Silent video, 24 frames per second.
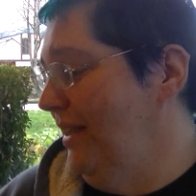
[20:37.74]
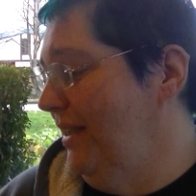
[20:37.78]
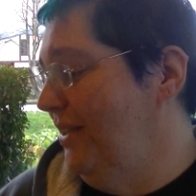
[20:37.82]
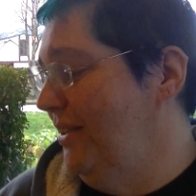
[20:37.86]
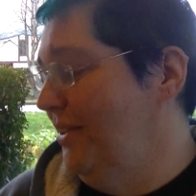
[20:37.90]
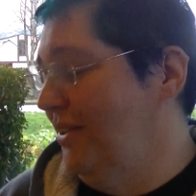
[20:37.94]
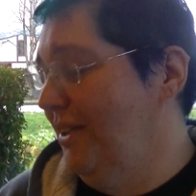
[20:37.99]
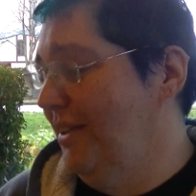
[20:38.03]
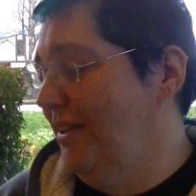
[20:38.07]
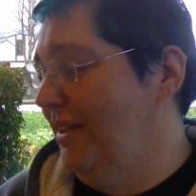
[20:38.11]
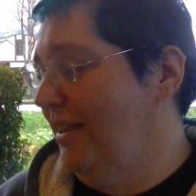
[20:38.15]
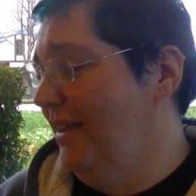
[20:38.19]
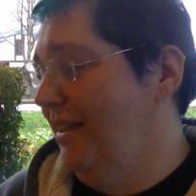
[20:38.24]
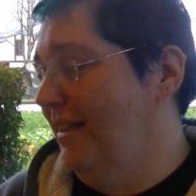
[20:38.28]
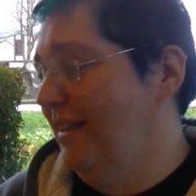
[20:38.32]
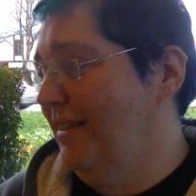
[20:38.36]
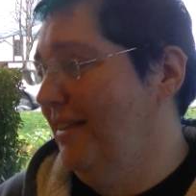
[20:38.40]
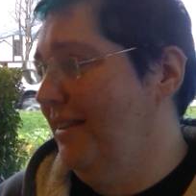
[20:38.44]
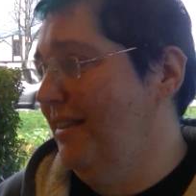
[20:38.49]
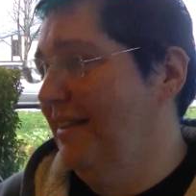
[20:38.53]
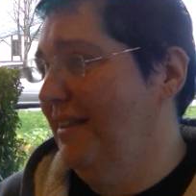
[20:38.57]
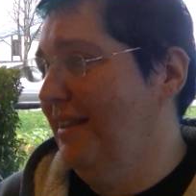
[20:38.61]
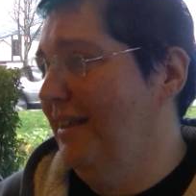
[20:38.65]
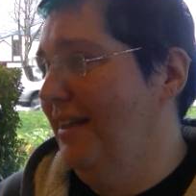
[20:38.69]
It's just,
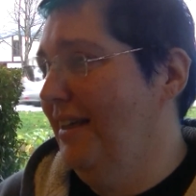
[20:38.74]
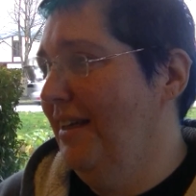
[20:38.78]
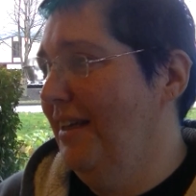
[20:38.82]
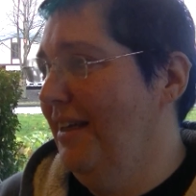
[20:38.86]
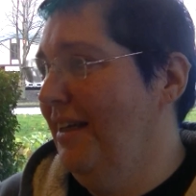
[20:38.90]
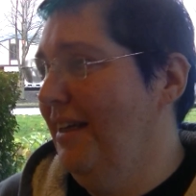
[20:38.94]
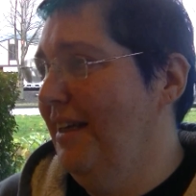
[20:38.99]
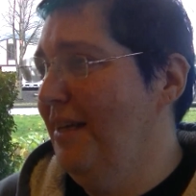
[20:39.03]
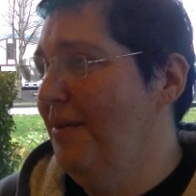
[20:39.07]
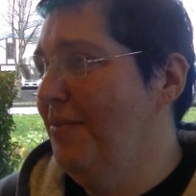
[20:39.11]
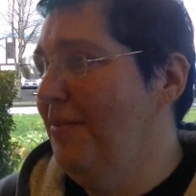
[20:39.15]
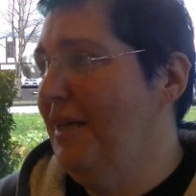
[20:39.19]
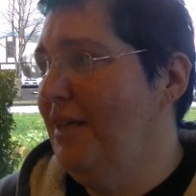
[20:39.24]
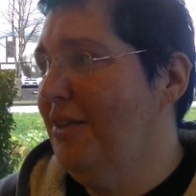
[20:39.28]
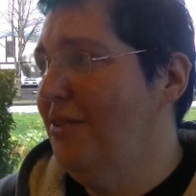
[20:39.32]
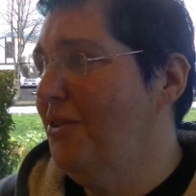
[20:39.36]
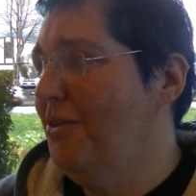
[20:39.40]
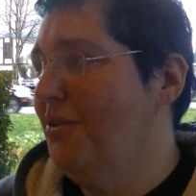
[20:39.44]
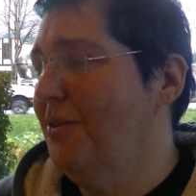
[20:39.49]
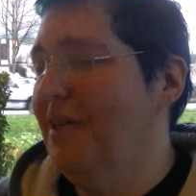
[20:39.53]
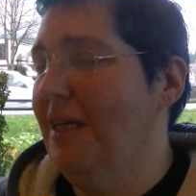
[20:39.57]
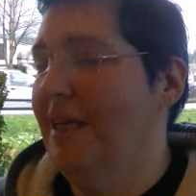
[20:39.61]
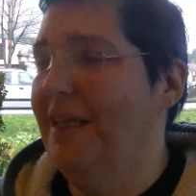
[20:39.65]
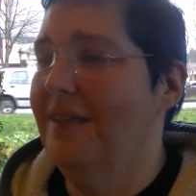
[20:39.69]
it makes
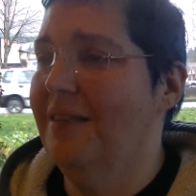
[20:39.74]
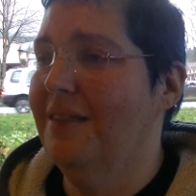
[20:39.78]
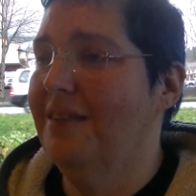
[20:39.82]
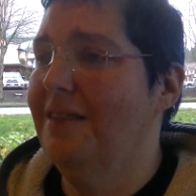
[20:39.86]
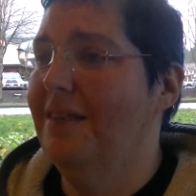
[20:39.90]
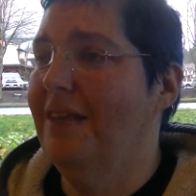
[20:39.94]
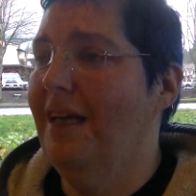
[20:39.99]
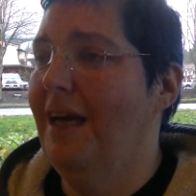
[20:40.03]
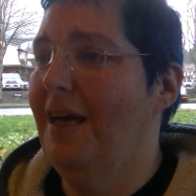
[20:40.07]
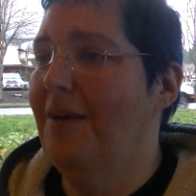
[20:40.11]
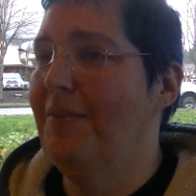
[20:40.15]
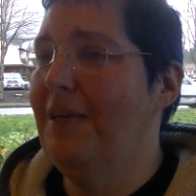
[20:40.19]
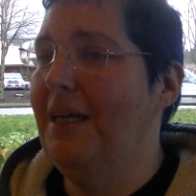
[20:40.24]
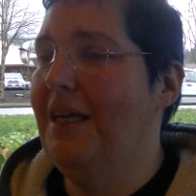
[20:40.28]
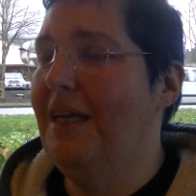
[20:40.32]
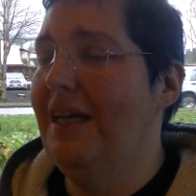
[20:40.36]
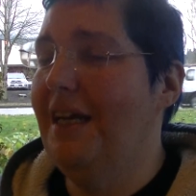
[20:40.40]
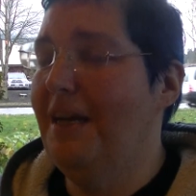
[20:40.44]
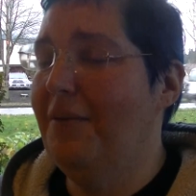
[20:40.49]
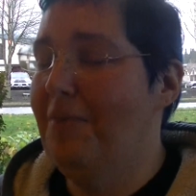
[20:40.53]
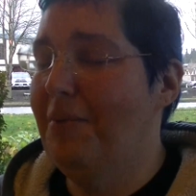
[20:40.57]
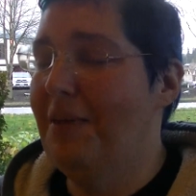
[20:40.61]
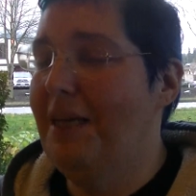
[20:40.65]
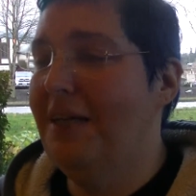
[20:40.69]
no sense. I mean,
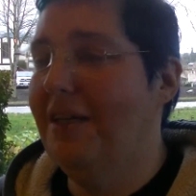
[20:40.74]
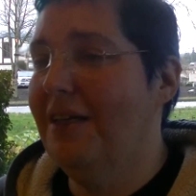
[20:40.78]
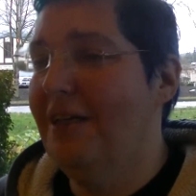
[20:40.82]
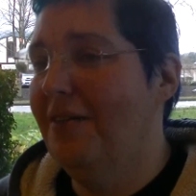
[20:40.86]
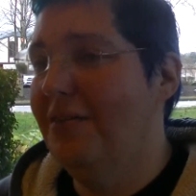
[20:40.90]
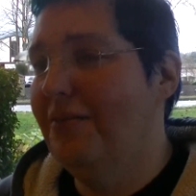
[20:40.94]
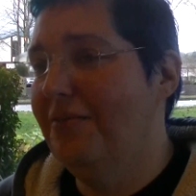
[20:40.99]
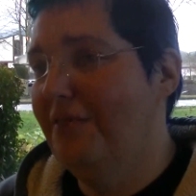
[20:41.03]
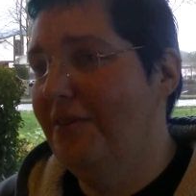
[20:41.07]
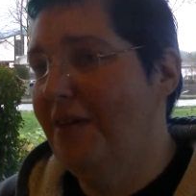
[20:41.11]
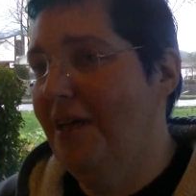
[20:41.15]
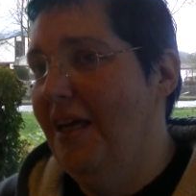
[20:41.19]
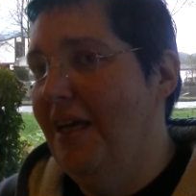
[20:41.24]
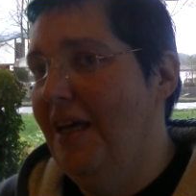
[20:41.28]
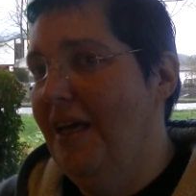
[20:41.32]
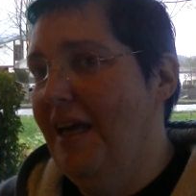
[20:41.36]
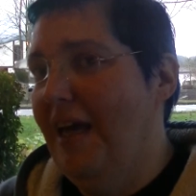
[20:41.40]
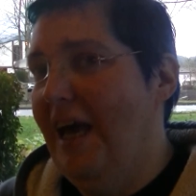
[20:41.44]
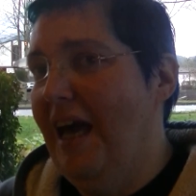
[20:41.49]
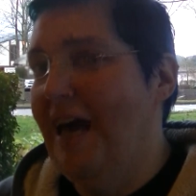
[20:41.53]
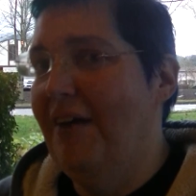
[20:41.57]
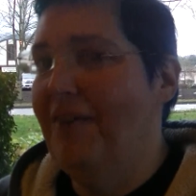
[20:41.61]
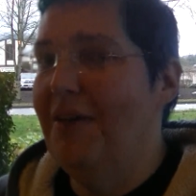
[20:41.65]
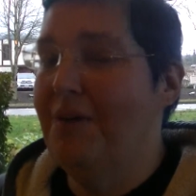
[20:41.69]
but
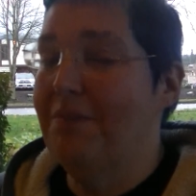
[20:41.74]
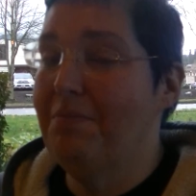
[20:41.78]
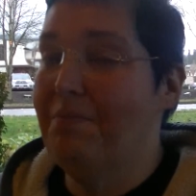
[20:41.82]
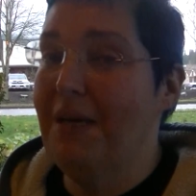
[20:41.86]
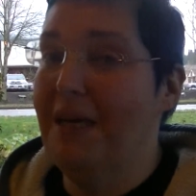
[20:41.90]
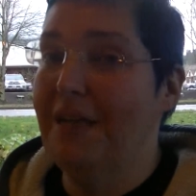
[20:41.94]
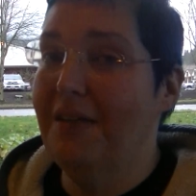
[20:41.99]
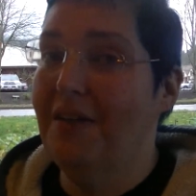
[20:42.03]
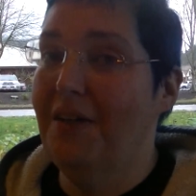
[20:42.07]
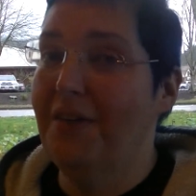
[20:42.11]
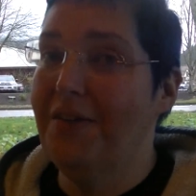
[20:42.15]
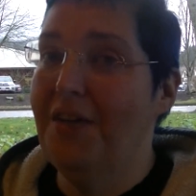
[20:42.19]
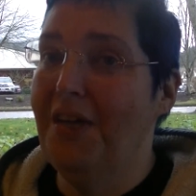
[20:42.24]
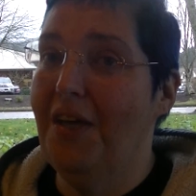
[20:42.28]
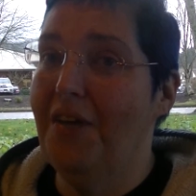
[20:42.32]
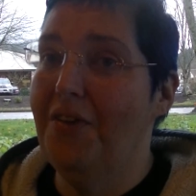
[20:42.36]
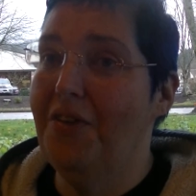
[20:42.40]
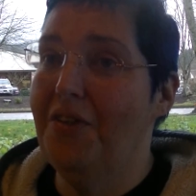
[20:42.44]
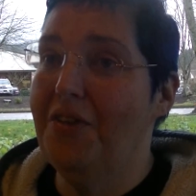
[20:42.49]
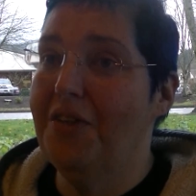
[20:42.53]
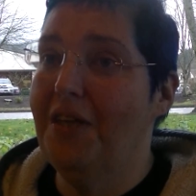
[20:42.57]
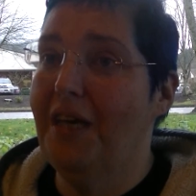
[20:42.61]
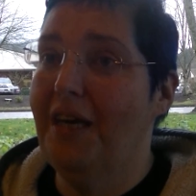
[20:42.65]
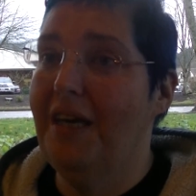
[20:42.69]
having been on the other
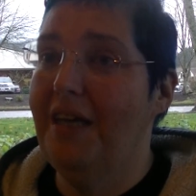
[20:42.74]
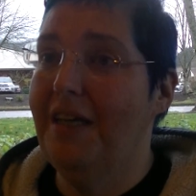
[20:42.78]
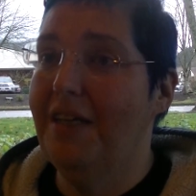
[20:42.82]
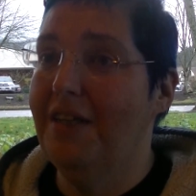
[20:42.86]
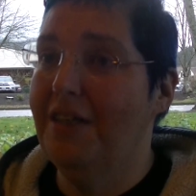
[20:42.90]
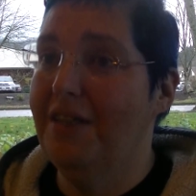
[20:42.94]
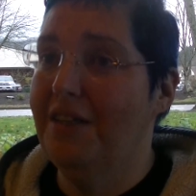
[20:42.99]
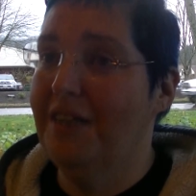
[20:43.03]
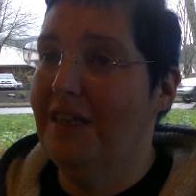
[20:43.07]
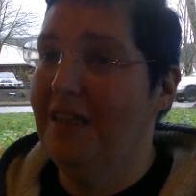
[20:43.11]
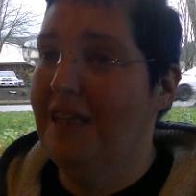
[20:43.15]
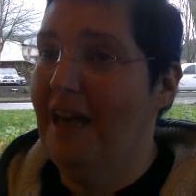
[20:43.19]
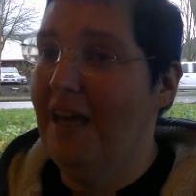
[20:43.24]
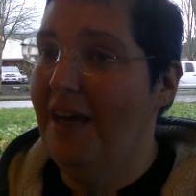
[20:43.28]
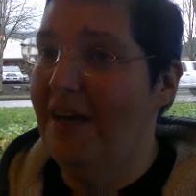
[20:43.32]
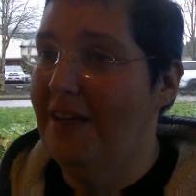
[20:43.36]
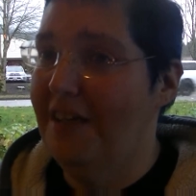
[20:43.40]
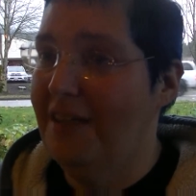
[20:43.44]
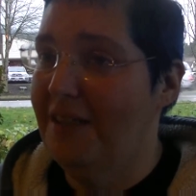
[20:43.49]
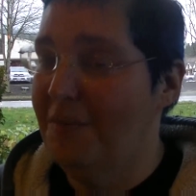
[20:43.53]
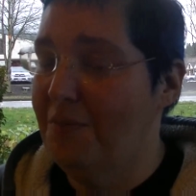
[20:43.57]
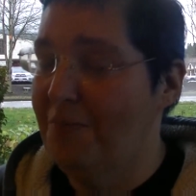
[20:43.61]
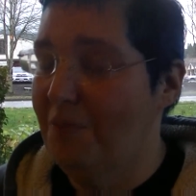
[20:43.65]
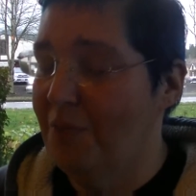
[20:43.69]
side, and
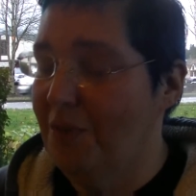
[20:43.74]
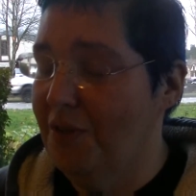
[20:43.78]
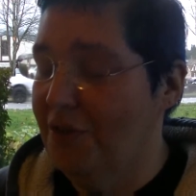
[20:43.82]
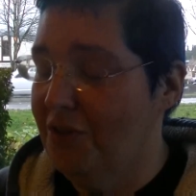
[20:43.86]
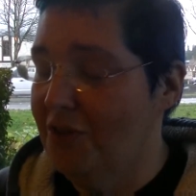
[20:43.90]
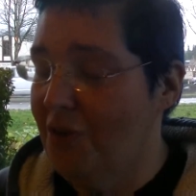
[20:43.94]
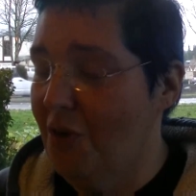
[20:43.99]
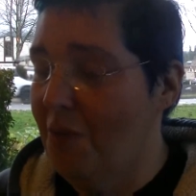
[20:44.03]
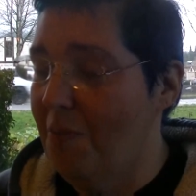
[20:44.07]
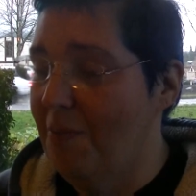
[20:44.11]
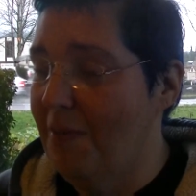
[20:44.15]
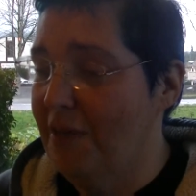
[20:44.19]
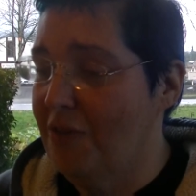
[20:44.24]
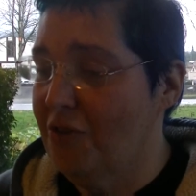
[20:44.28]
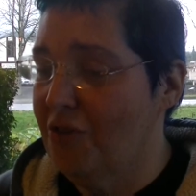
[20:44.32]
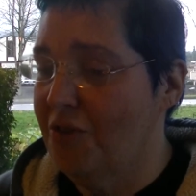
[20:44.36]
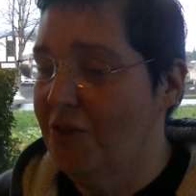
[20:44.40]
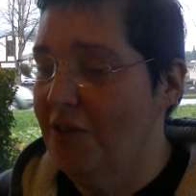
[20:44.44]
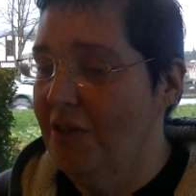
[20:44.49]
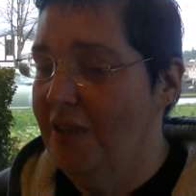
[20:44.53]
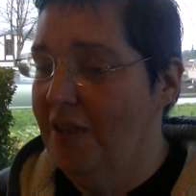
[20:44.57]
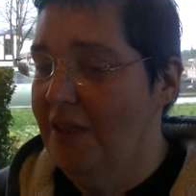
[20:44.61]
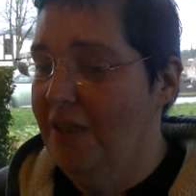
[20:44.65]
it was so much,